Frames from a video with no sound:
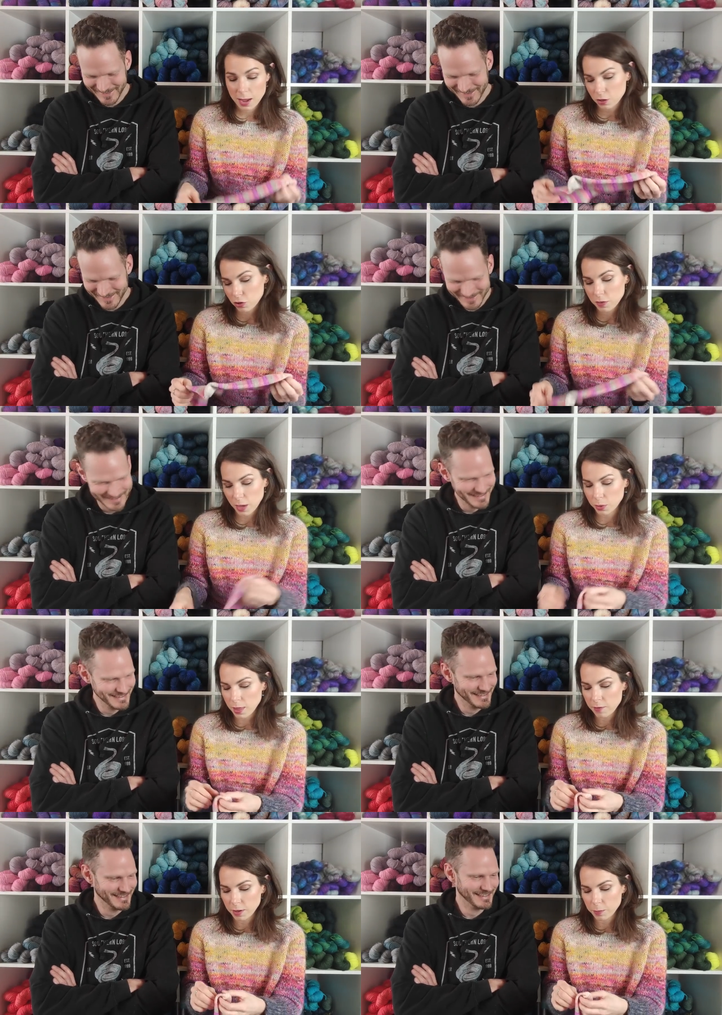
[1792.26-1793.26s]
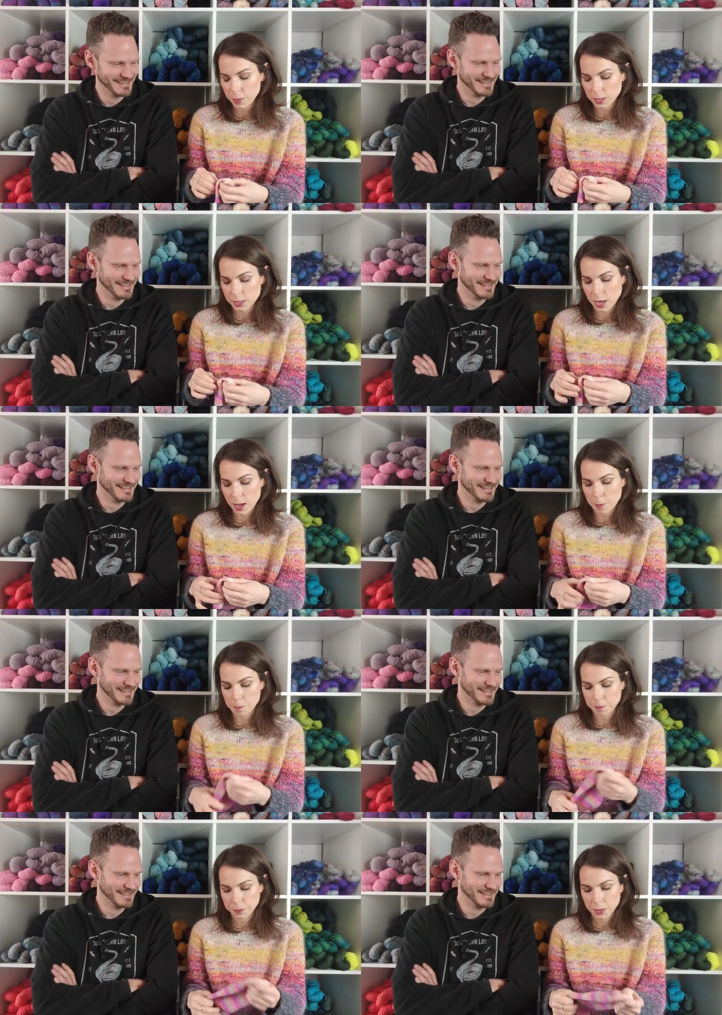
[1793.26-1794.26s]
Speaker 1: yeah, sure, they would love it. But
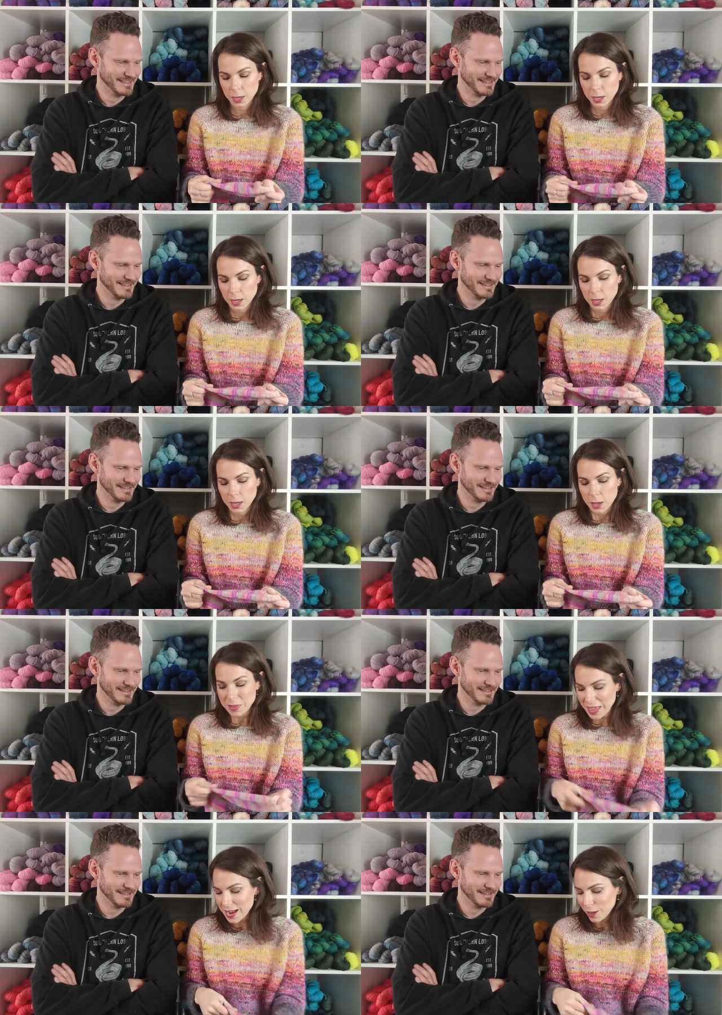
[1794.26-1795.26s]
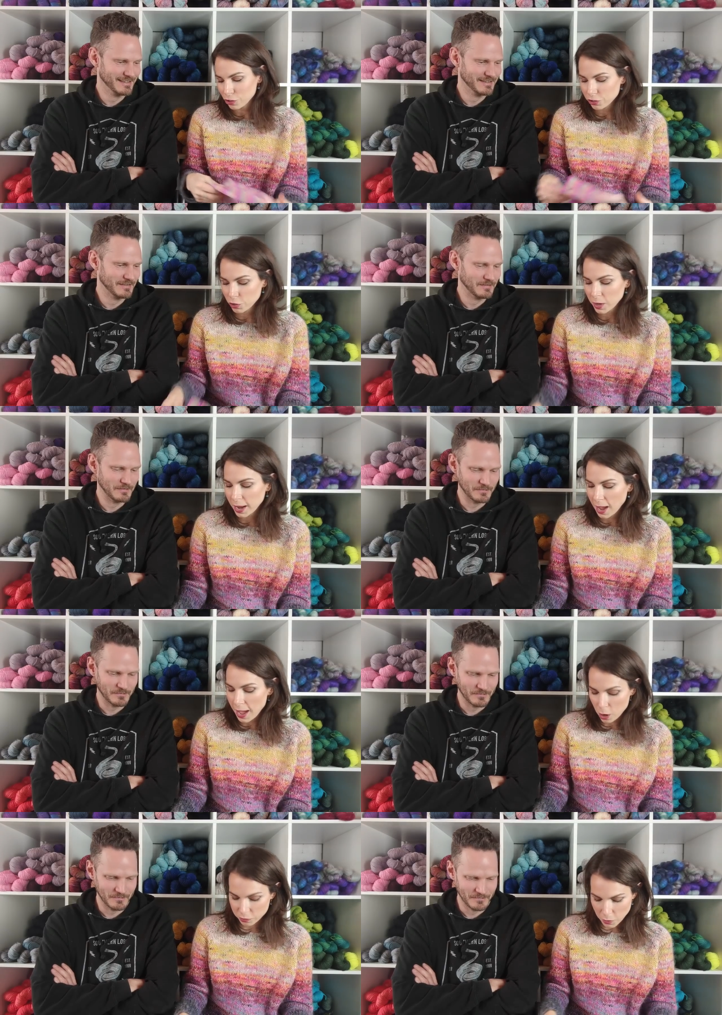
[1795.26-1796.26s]
um, then actually, you know what? I,
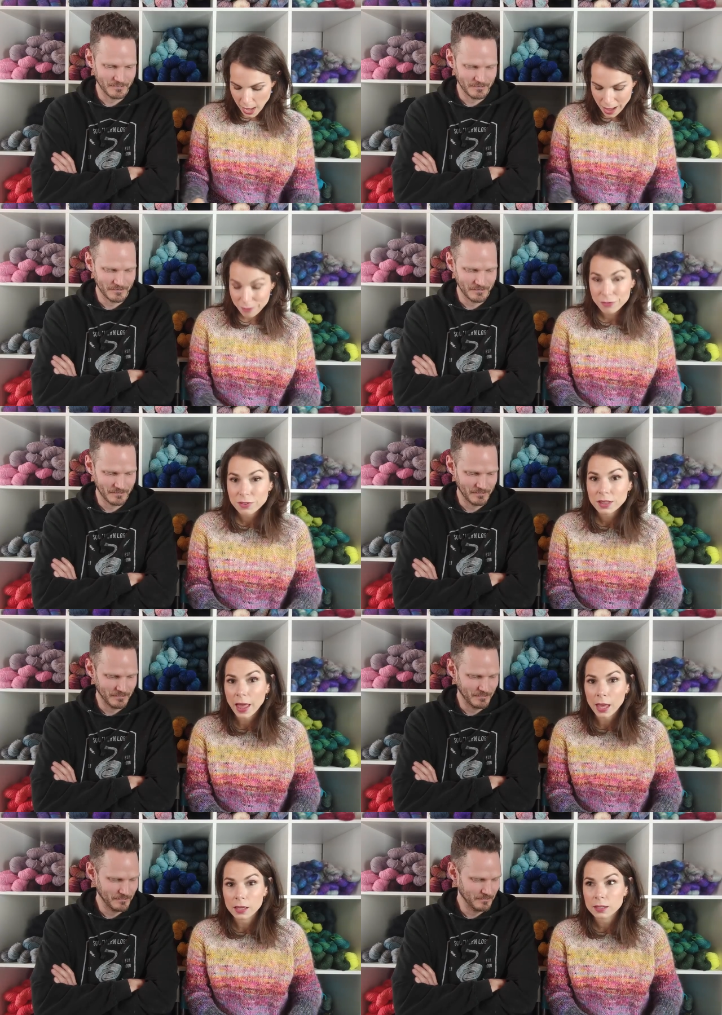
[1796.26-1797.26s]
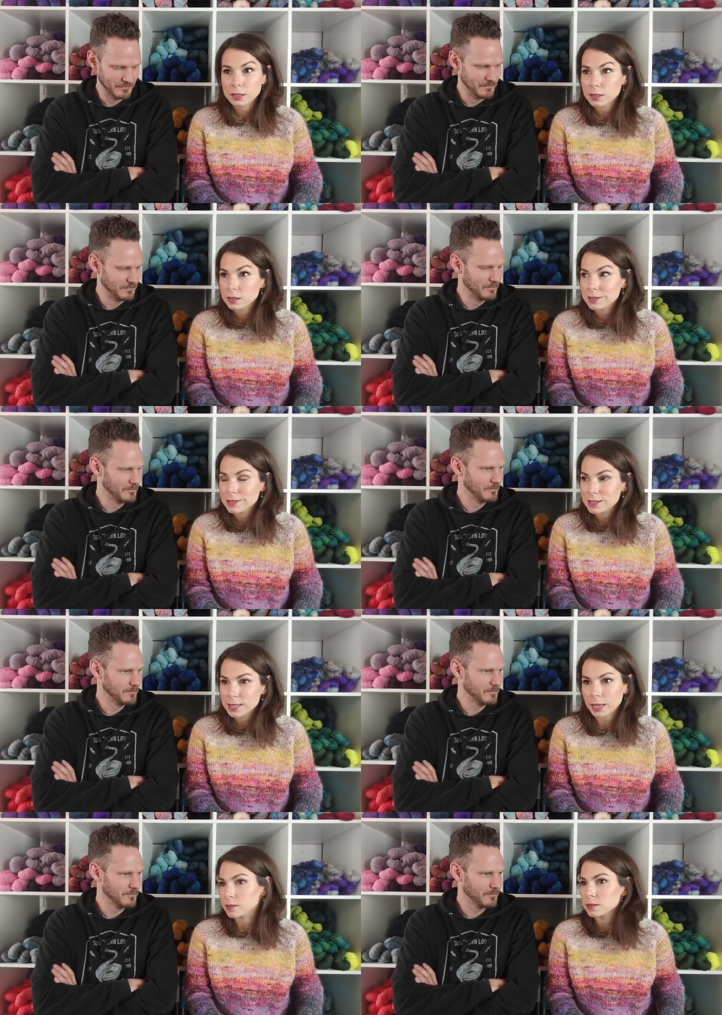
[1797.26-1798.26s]
I also have like
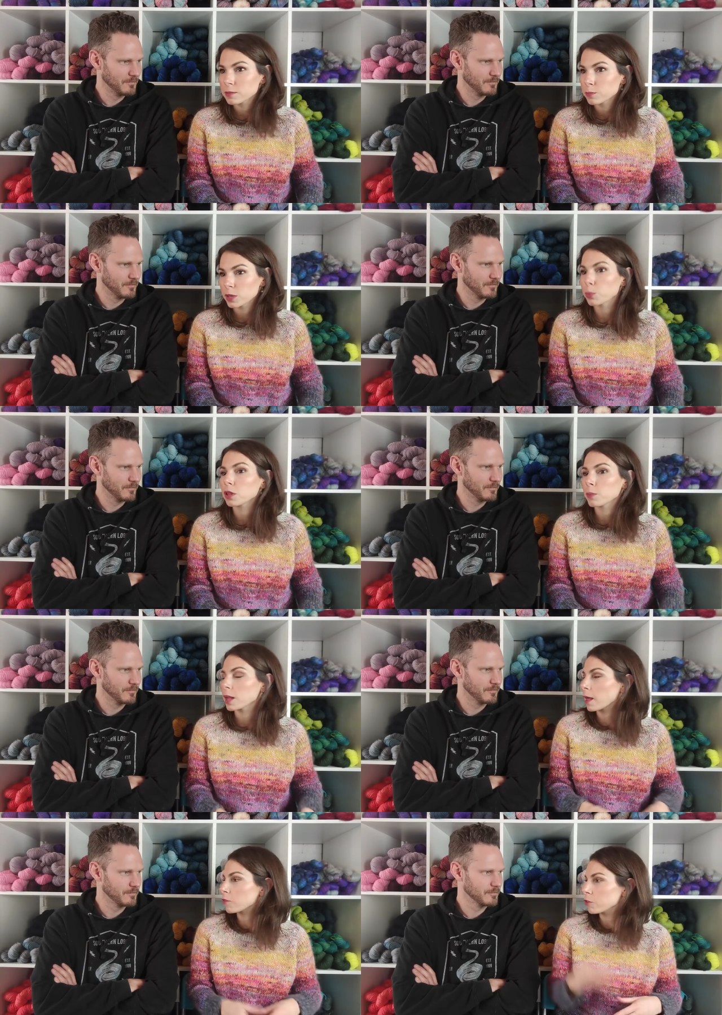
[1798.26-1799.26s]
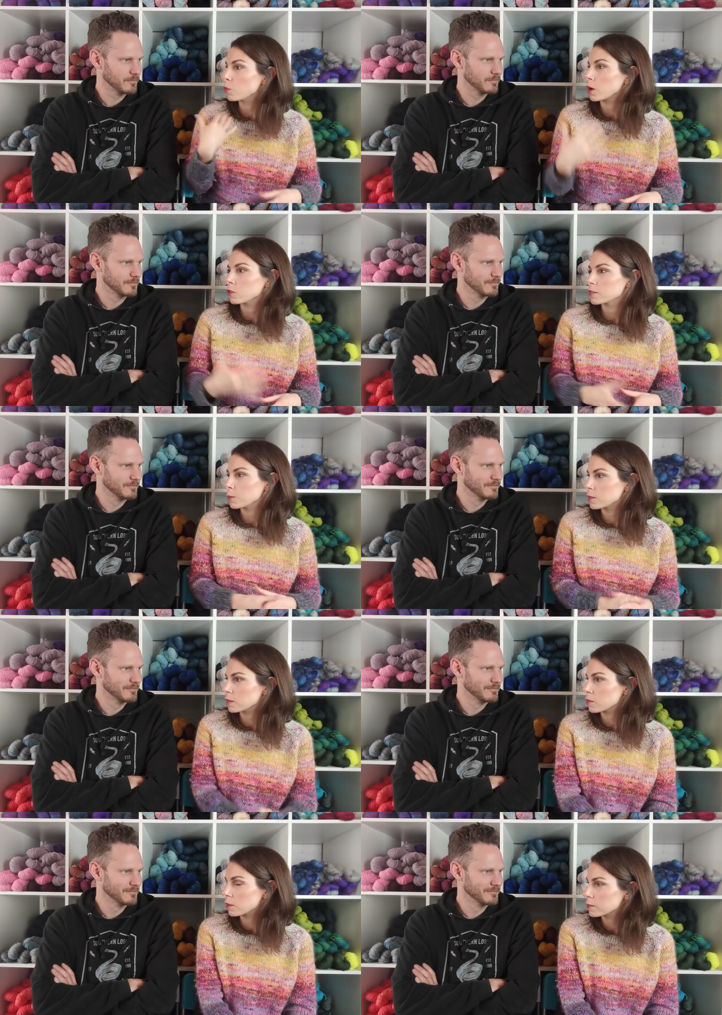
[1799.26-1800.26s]
six people in my life who wear the same
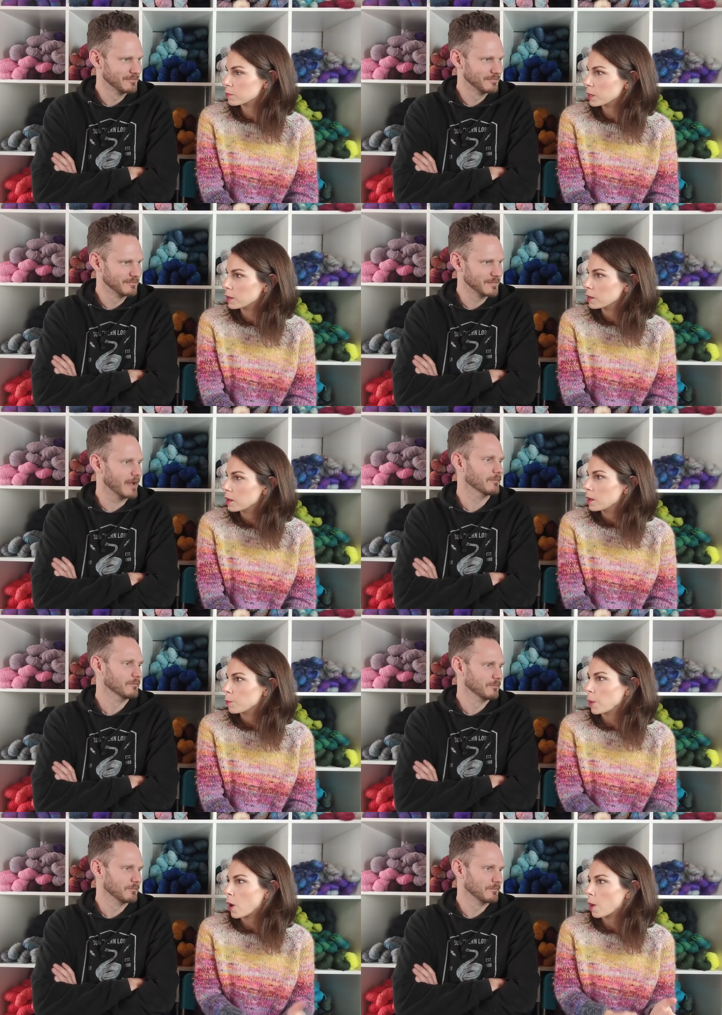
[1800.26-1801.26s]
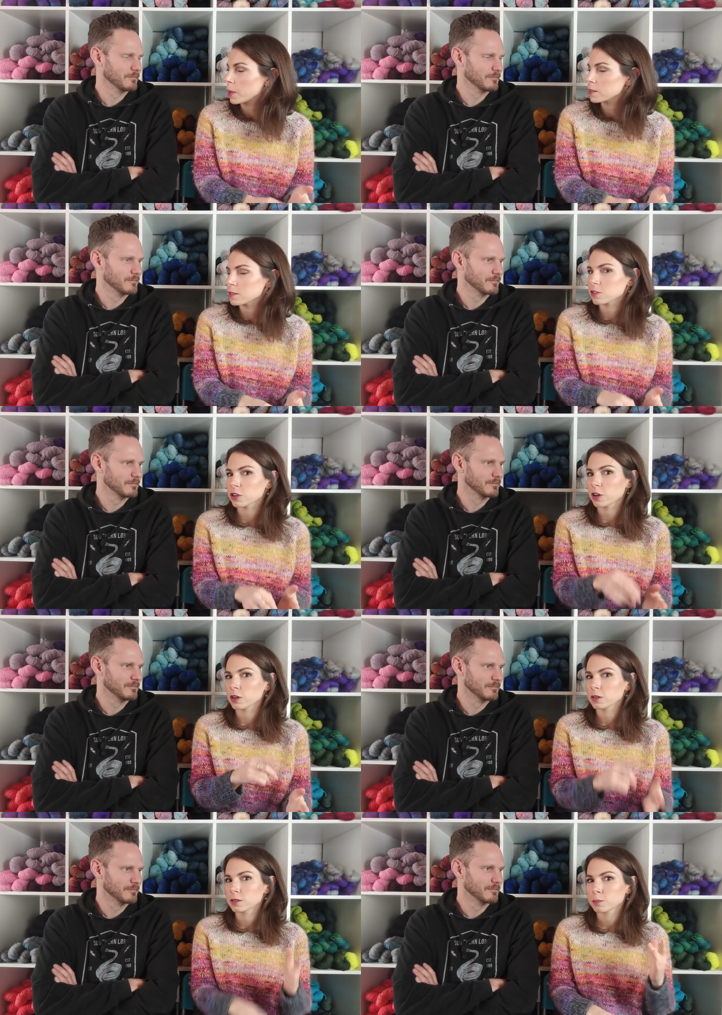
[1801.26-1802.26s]
size socks as me. Yeah. My mom, my
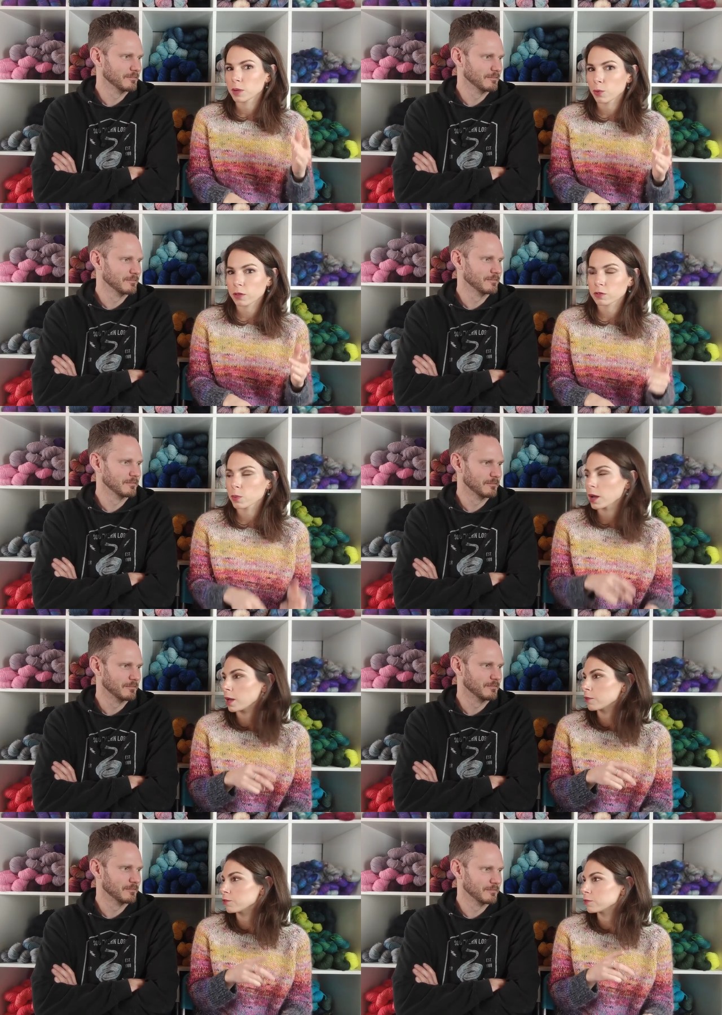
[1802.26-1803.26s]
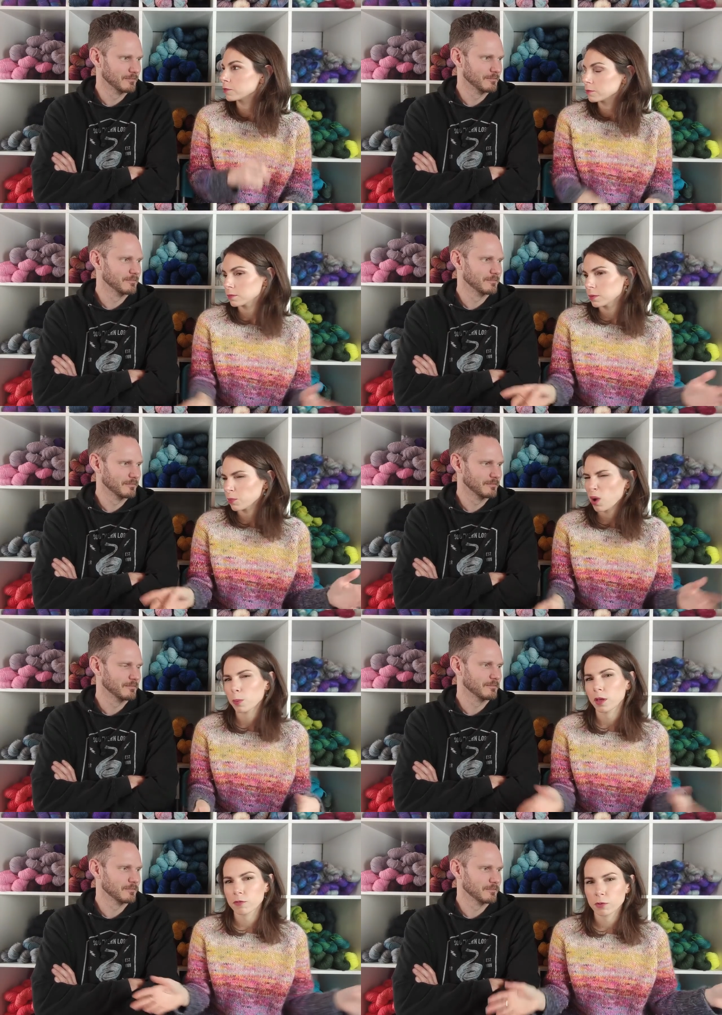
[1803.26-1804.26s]
sister, my brother's wife,
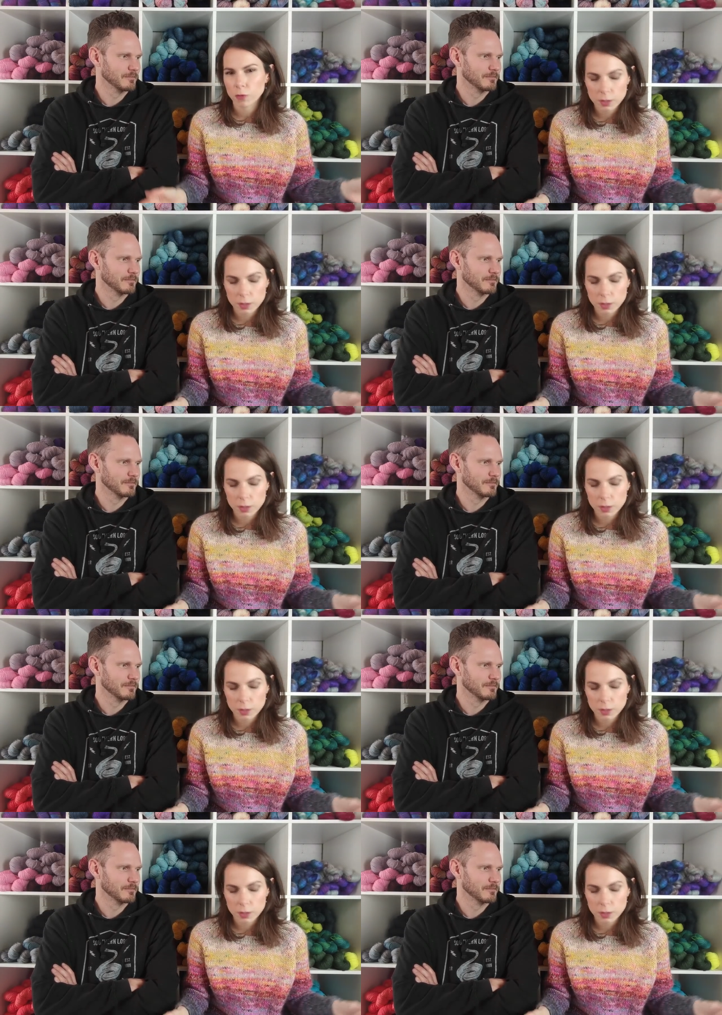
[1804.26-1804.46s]
probably a few